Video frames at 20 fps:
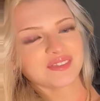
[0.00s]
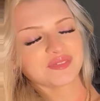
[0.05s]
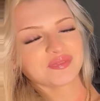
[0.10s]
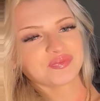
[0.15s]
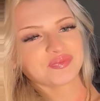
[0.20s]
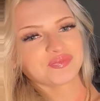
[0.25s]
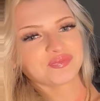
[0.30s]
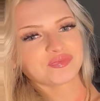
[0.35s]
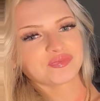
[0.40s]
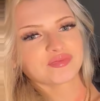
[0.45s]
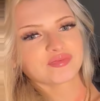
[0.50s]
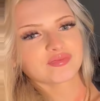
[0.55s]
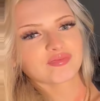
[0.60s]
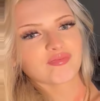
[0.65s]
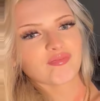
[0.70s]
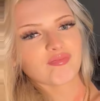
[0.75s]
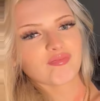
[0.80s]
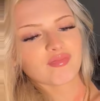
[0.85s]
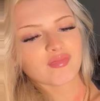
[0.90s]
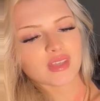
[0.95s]

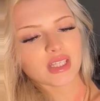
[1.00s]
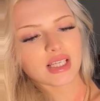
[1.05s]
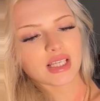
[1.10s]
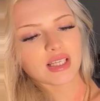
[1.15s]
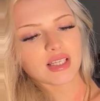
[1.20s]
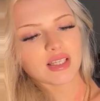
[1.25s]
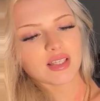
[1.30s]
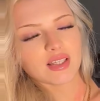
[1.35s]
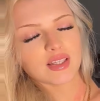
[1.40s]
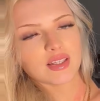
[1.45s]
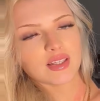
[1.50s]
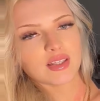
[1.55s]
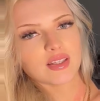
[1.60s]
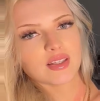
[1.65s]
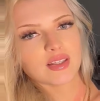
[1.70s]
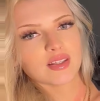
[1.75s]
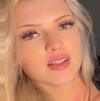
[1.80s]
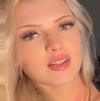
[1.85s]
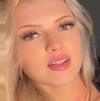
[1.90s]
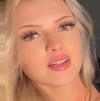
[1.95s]

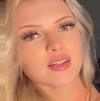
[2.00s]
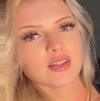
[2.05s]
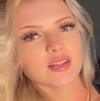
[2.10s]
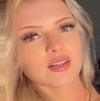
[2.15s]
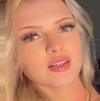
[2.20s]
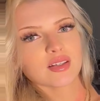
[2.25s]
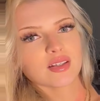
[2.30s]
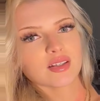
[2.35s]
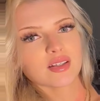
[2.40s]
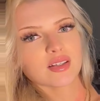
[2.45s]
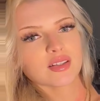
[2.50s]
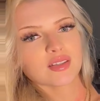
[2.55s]
Nobody speaks.